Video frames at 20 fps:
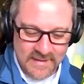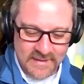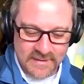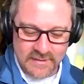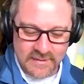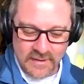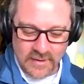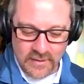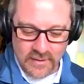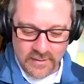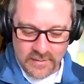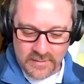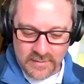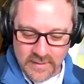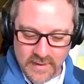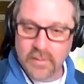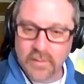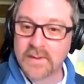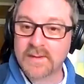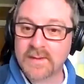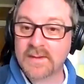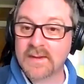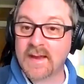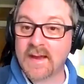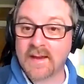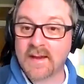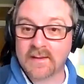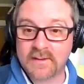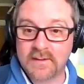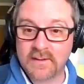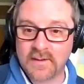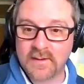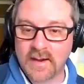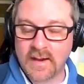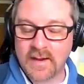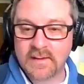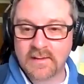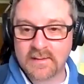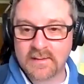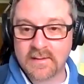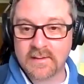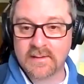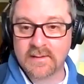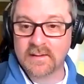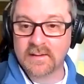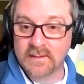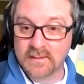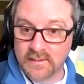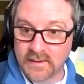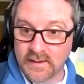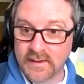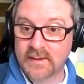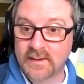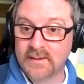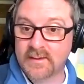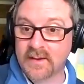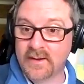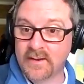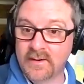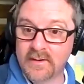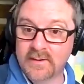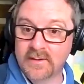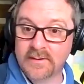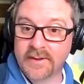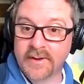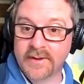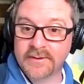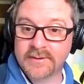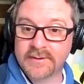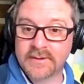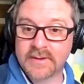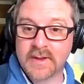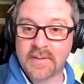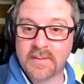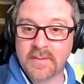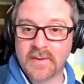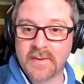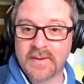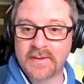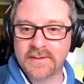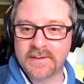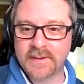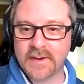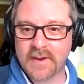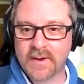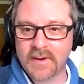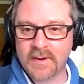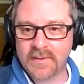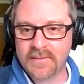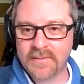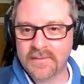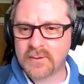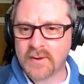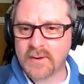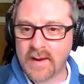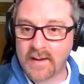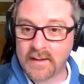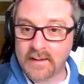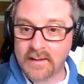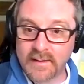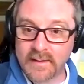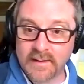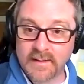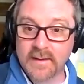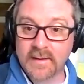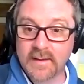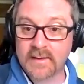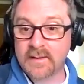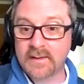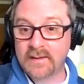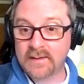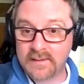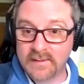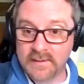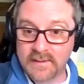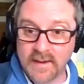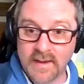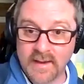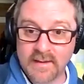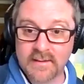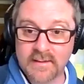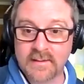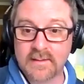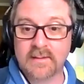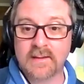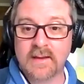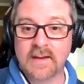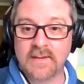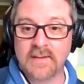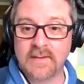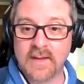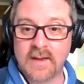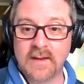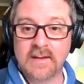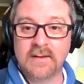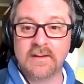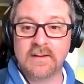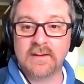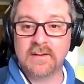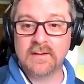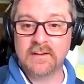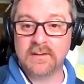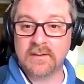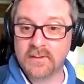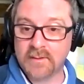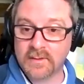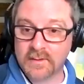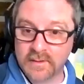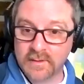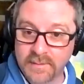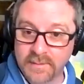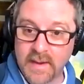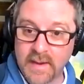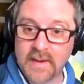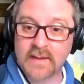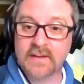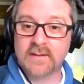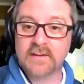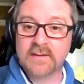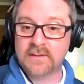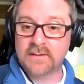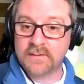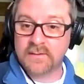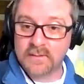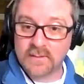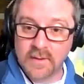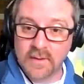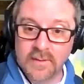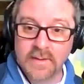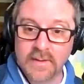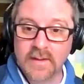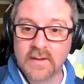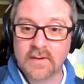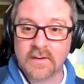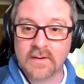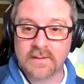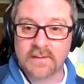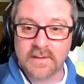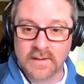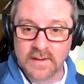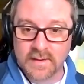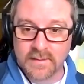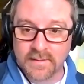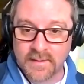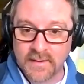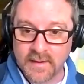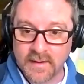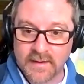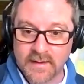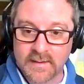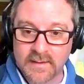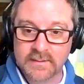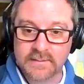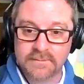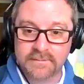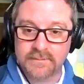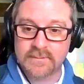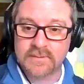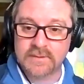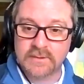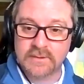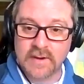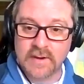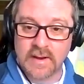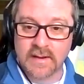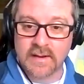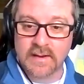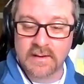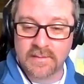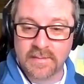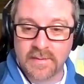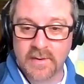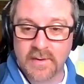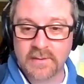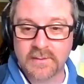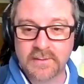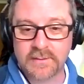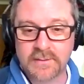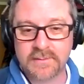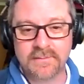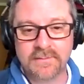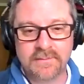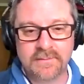So uh, what's next? You guys, like you said, you just launched a couple weeks ago, trialing in these states, and mm-hmm. then you you expand slowly, or is it going to be like a shotgun approach?